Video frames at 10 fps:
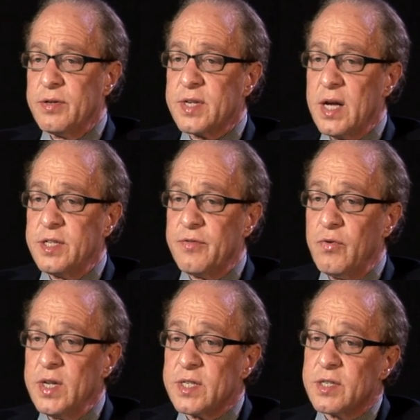those kinds
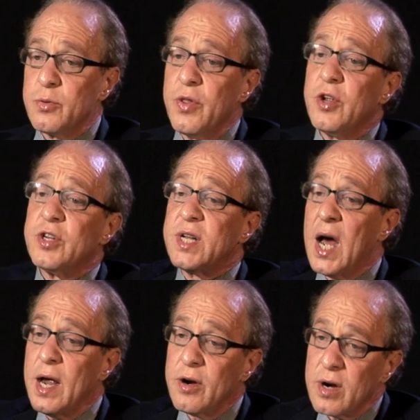of risks with your
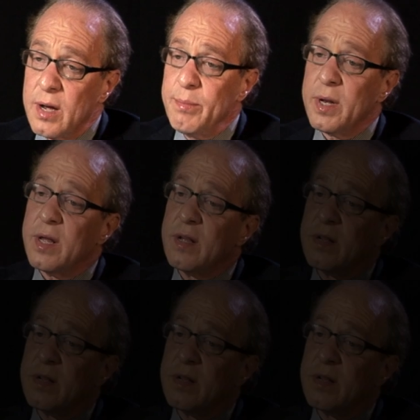entire company.